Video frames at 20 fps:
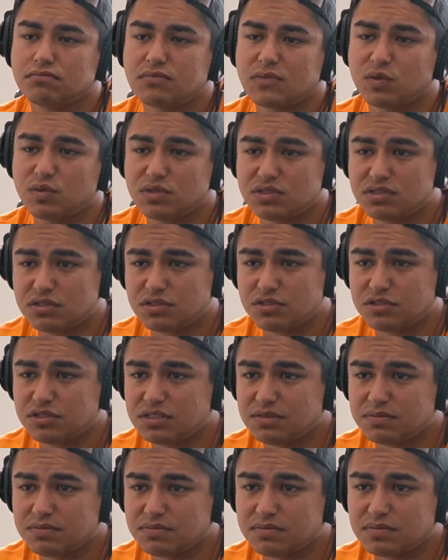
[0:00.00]
What's the
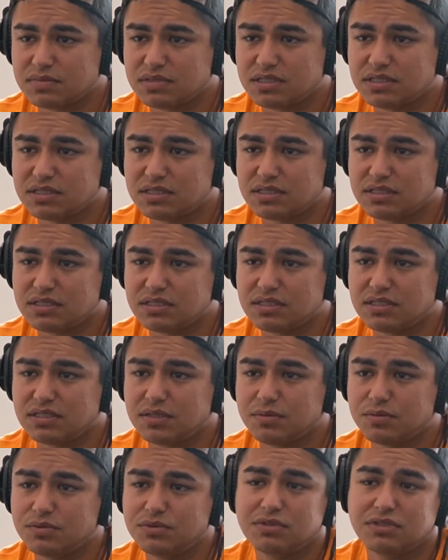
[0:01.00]
dream? The
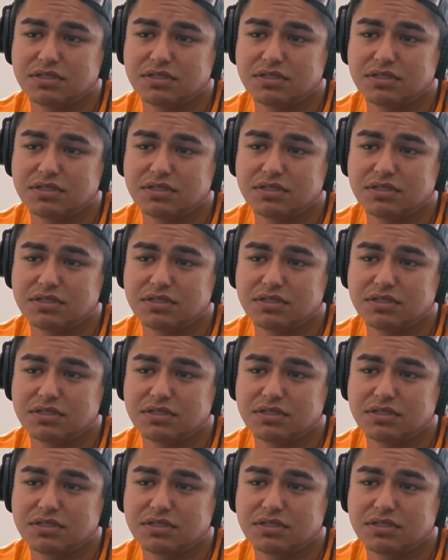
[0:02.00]
debut